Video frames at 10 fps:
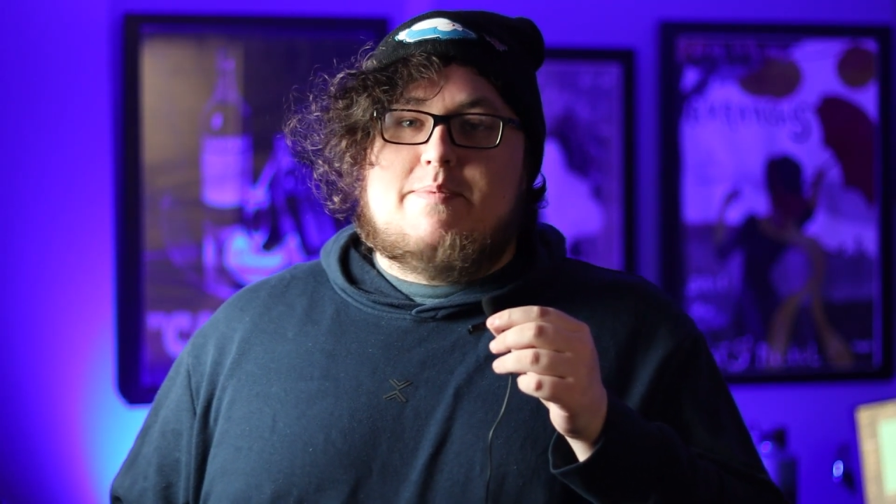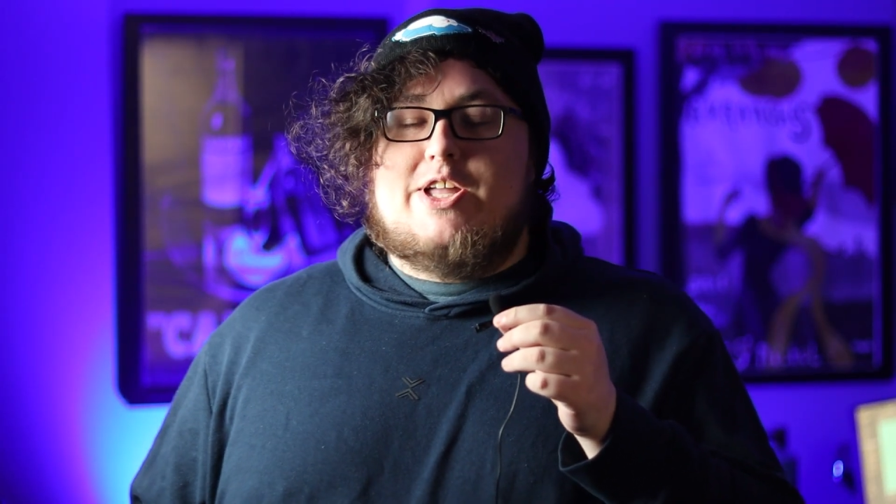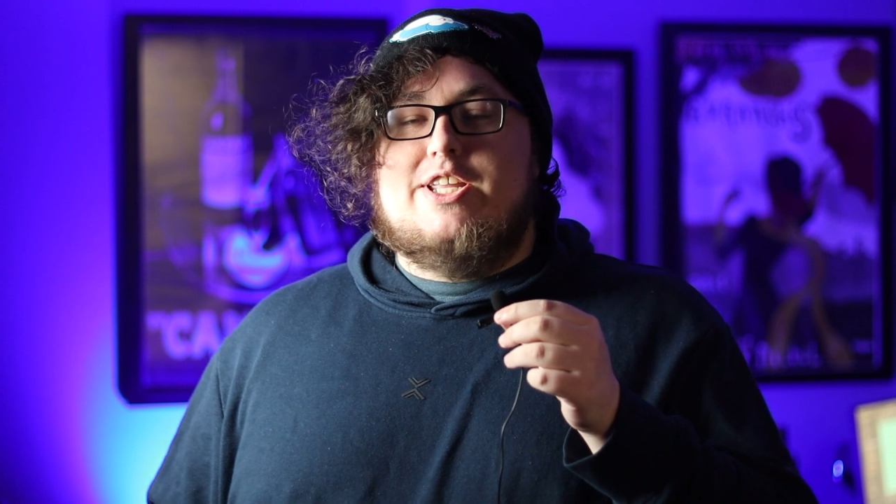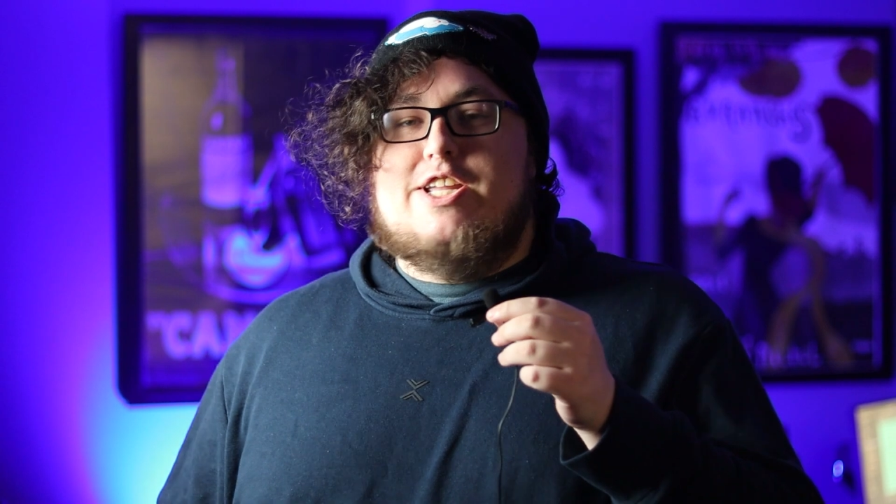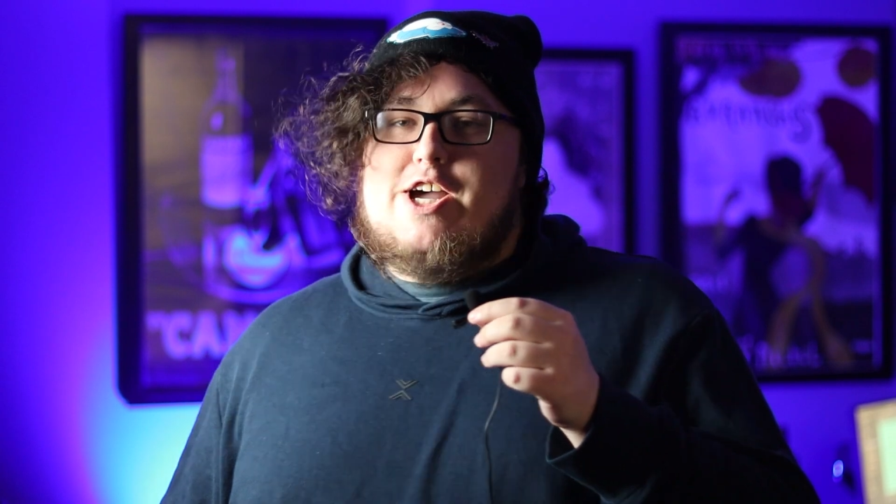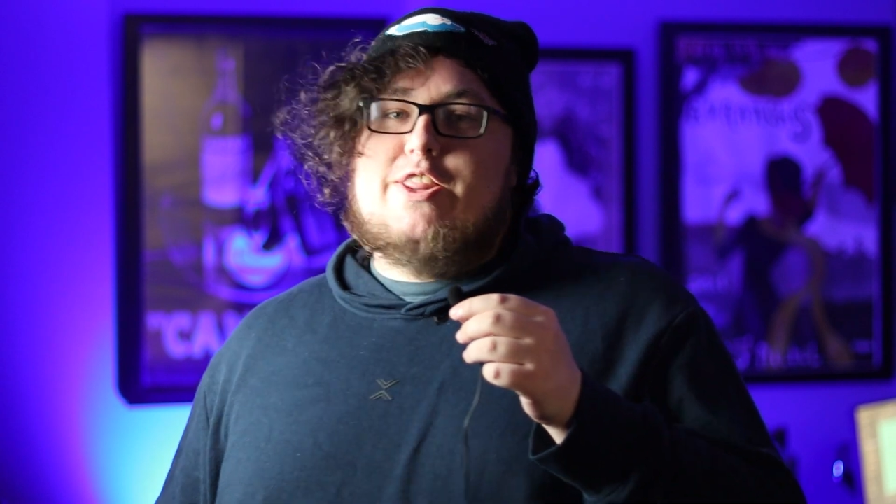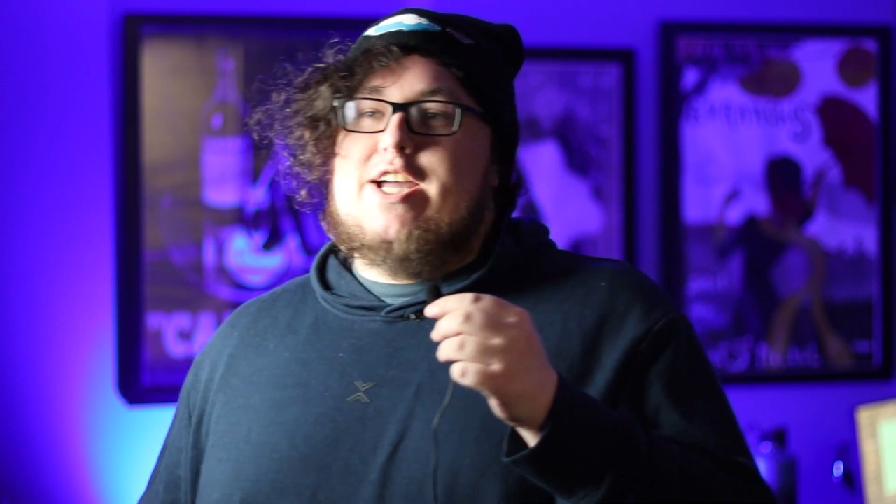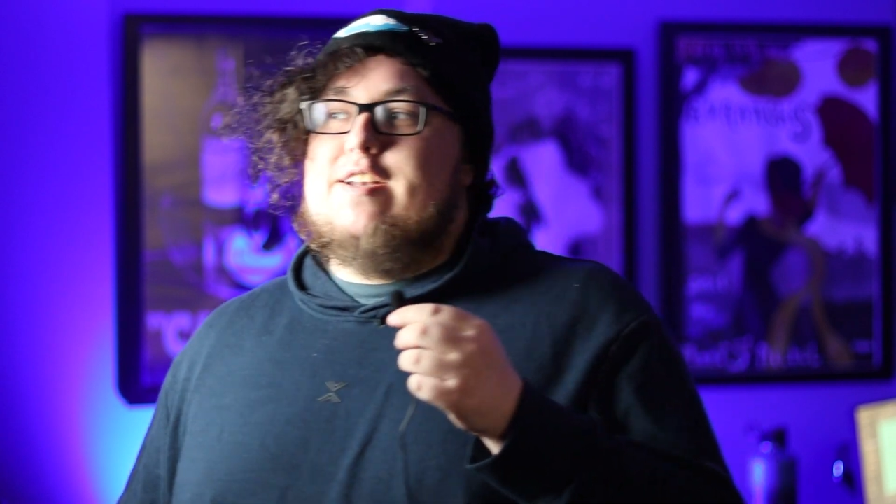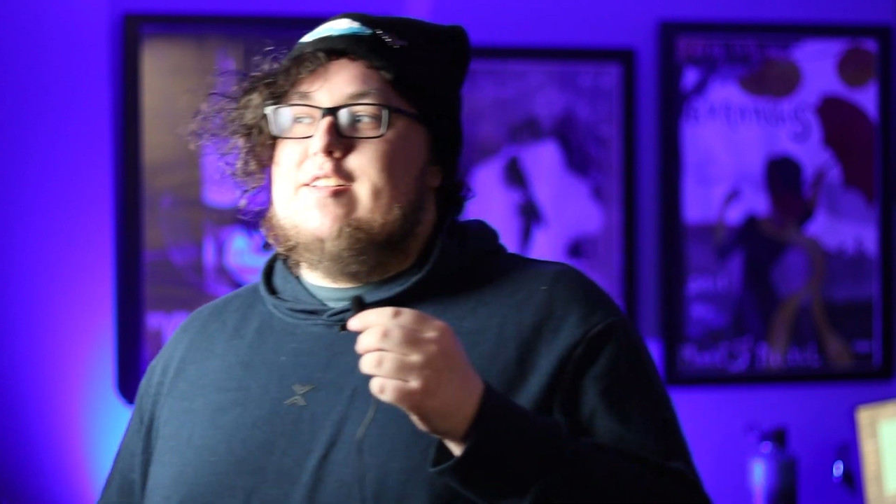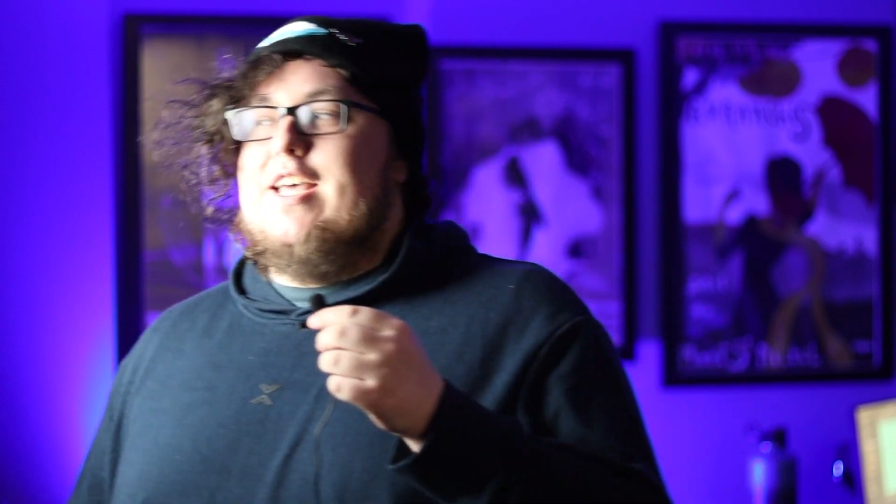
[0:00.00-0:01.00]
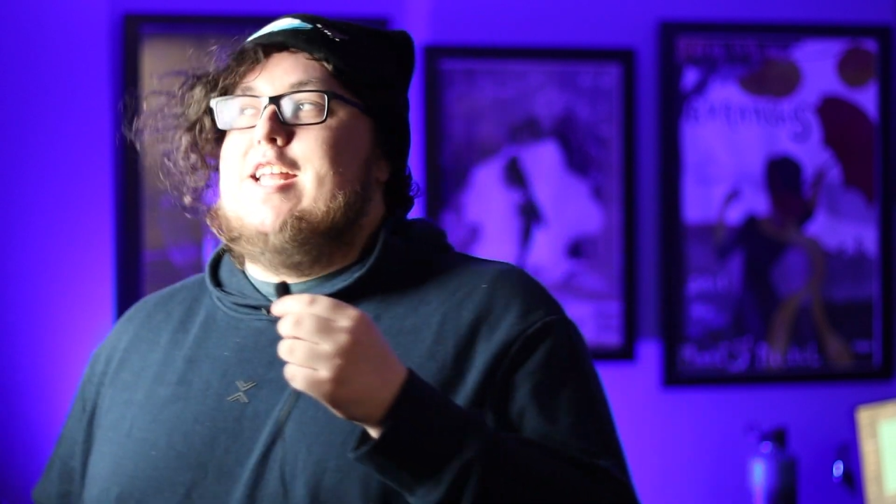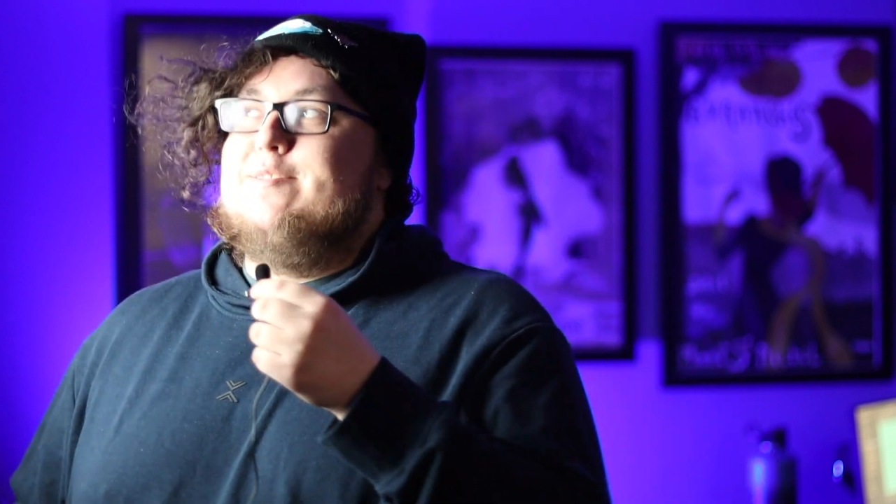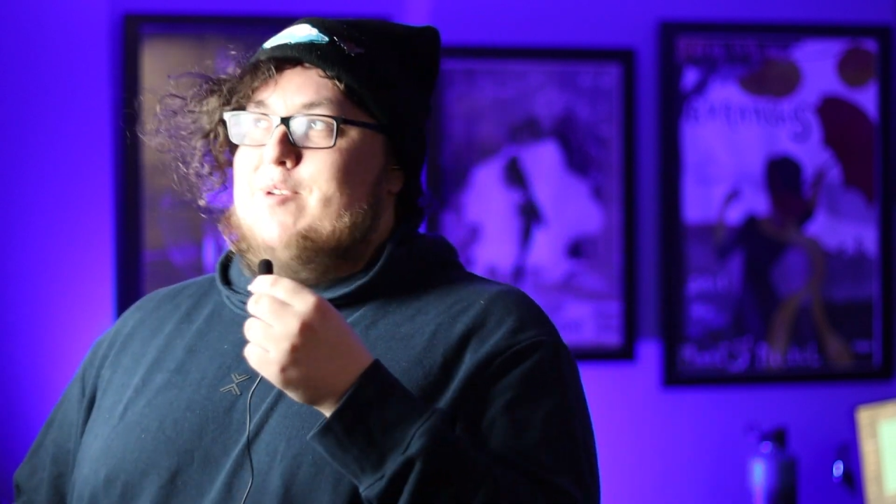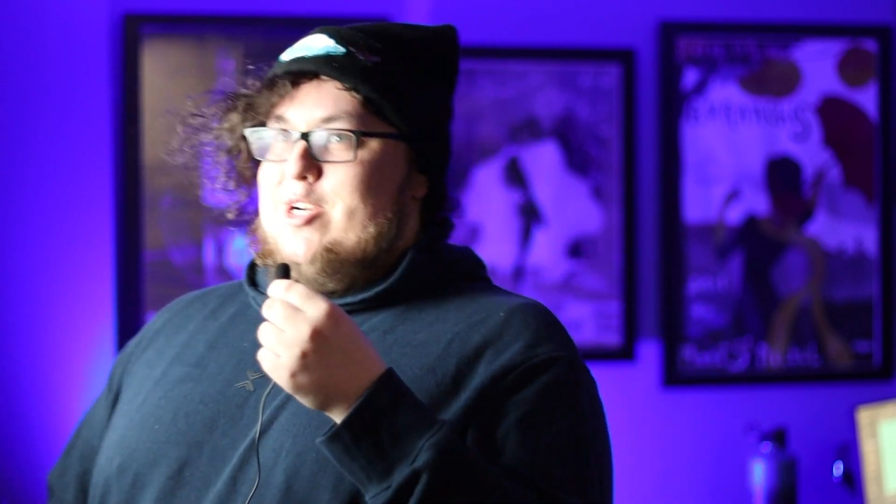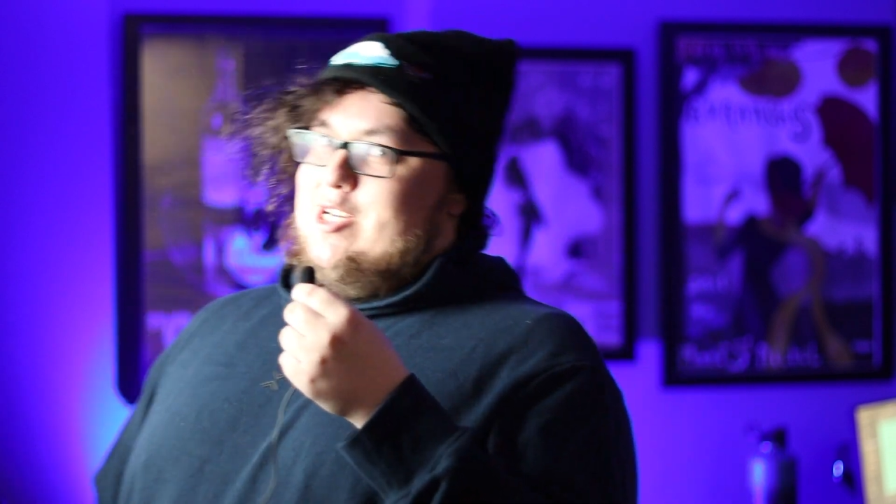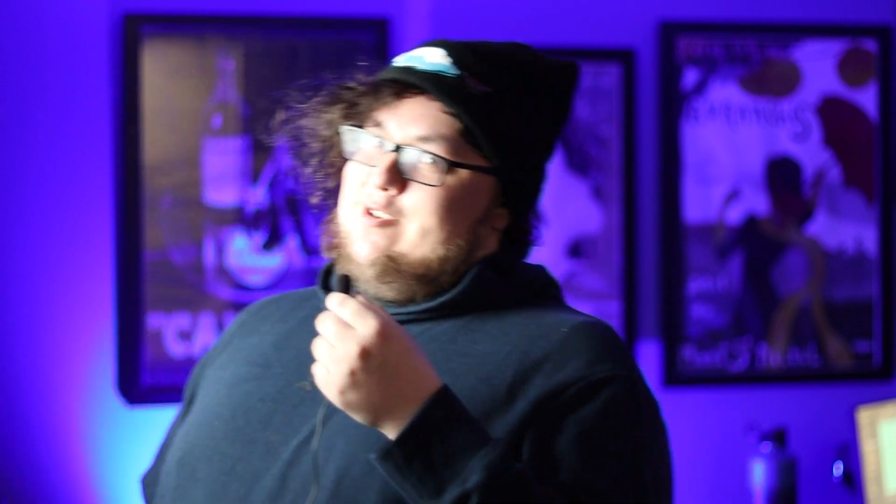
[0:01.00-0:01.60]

but that has more to